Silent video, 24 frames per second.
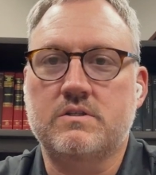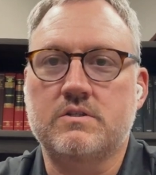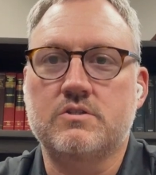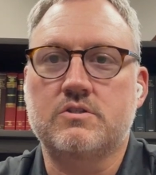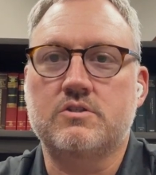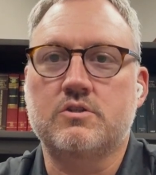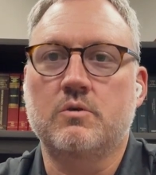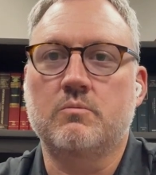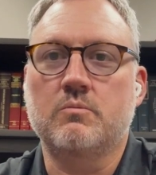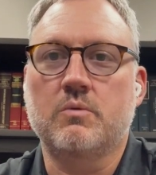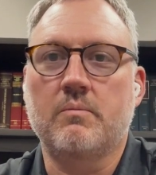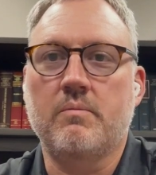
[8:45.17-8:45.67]

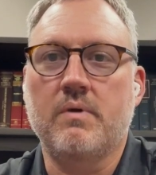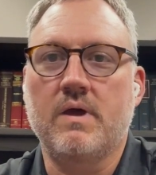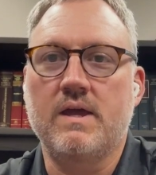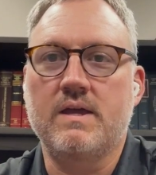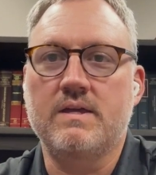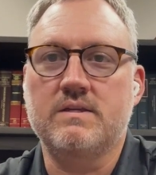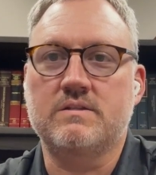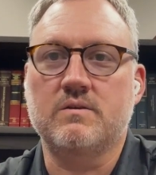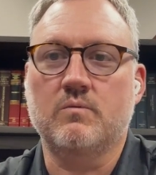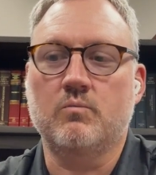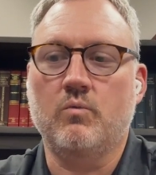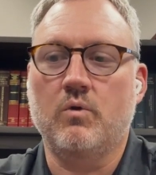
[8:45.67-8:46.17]
consumer
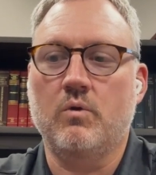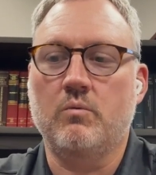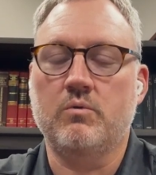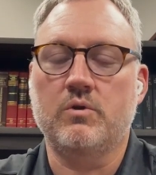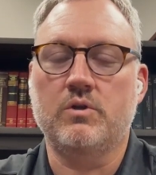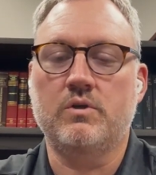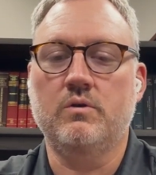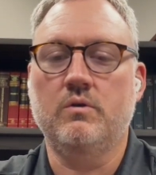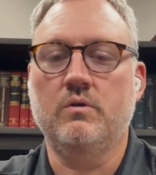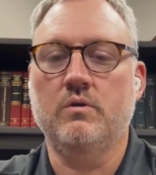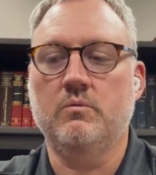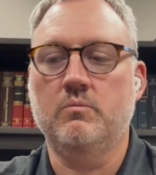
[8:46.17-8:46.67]
base and what
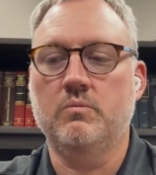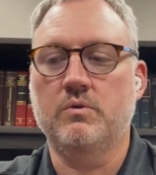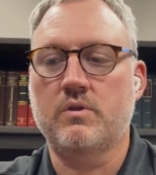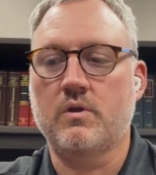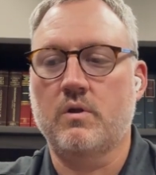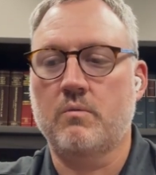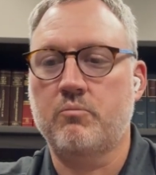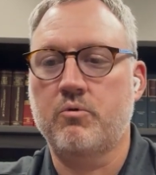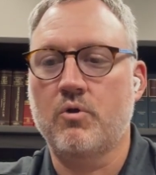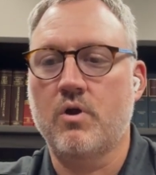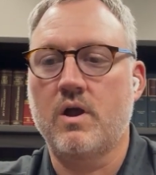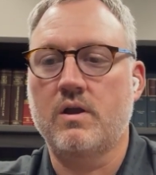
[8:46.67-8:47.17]
we're doing with
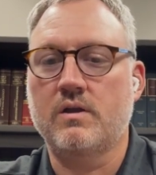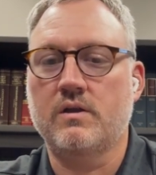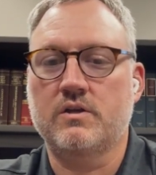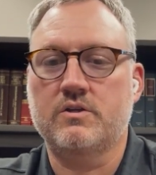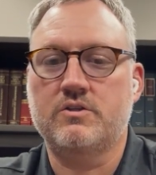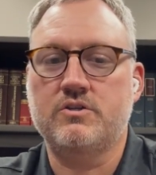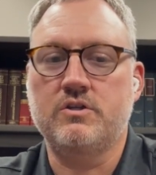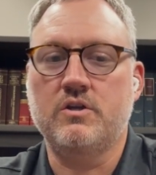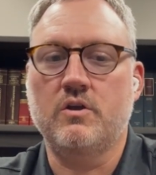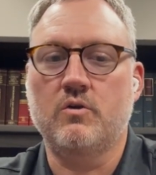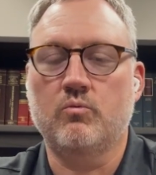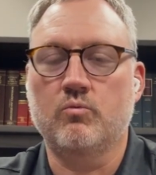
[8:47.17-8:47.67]
our
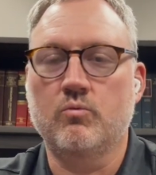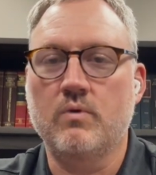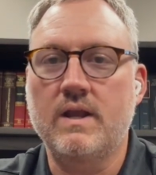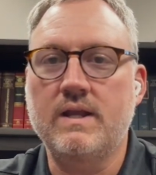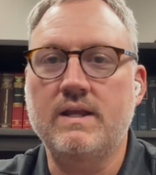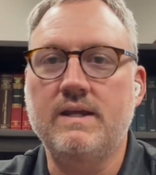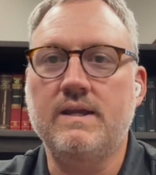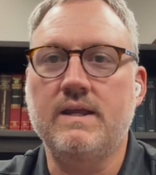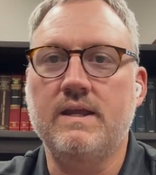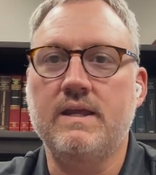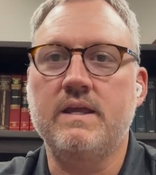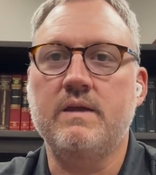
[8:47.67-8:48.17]
products,
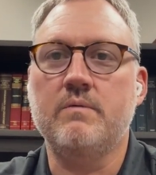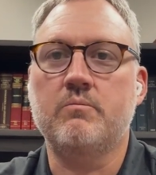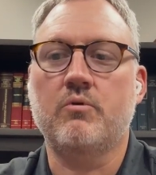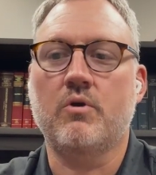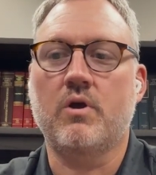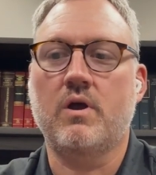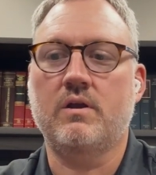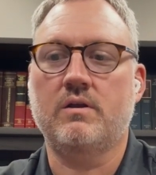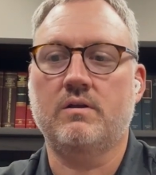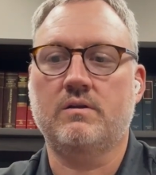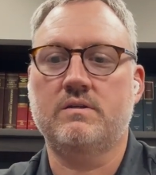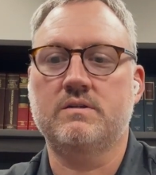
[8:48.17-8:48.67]
ready to eat
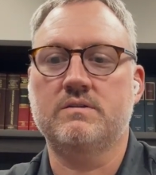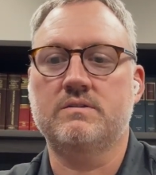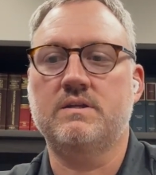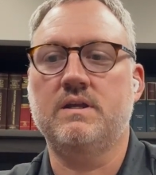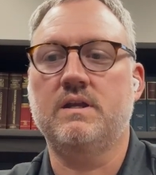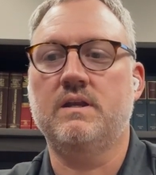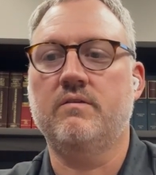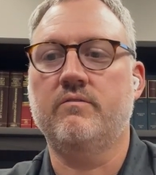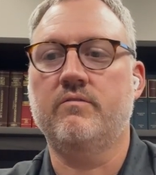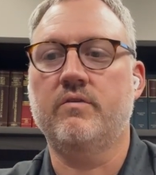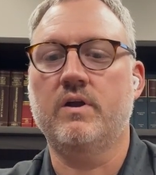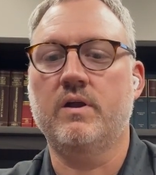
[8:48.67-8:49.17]
product is
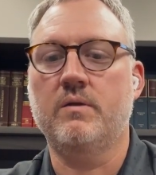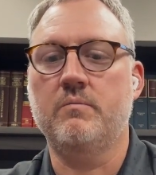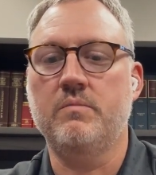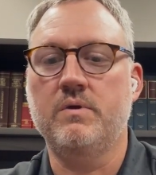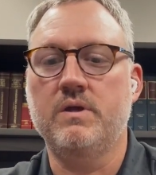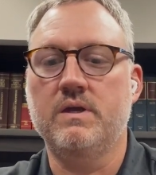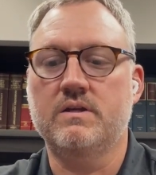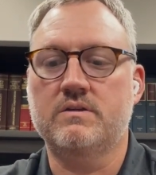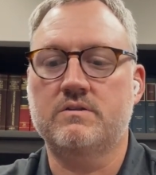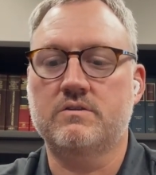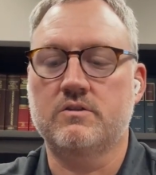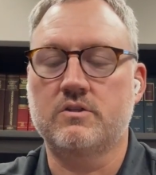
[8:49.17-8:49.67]
getting very big.